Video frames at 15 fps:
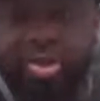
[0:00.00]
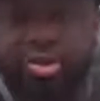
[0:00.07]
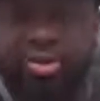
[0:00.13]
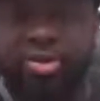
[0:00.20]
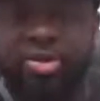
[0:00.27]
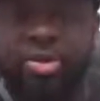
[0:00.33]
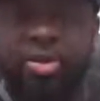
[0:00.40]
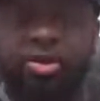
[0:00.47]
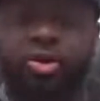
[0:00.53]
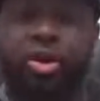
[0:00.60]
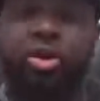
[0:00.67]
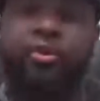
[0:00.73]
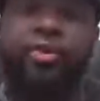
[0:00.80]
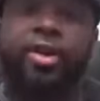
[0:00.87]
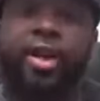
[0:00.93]
Jones. In
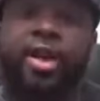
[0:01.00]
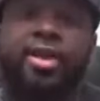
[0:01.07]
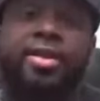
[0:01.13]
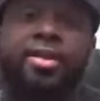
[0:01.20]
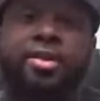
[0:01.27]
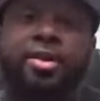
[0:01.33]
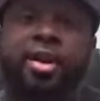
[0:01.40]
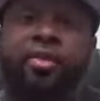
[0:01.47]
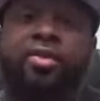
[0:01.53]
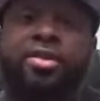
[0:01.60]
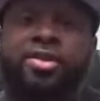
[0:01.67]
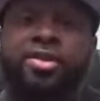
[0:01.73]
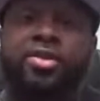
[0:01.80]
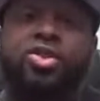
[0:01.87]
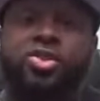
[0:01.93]
order for that
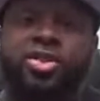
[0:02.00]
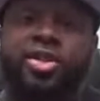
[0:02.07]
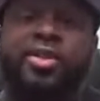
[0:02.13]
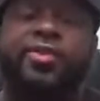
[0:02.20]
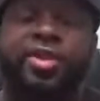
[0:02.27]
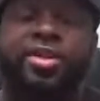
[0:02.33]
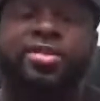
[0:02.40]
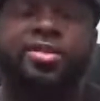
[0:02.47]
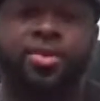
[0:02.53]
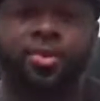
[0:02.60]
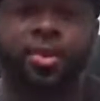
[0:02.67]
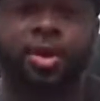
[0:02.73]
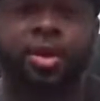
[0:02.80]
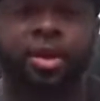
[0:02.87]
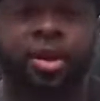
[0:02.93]
cover zero defense to
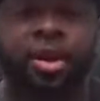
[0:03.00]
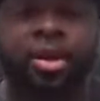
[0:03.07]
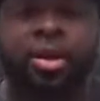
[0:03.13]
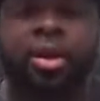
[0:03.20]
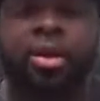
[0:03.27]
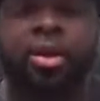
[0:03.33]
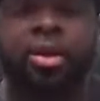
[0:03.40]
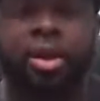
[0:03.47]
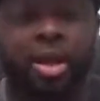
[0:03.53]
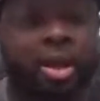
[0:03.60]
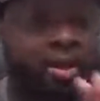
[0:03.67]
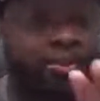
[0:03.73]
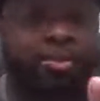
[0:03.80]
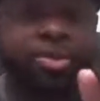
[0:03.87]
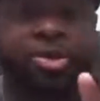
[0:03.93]
work,
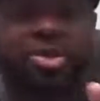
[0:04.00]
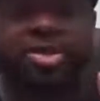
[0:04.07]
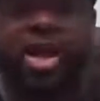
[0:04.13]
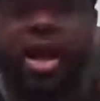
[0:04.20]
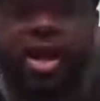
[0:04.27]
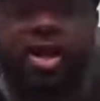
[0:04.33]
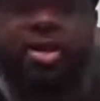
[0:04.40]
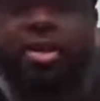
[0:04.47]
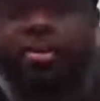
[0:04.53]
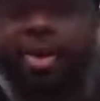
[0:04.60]
and shout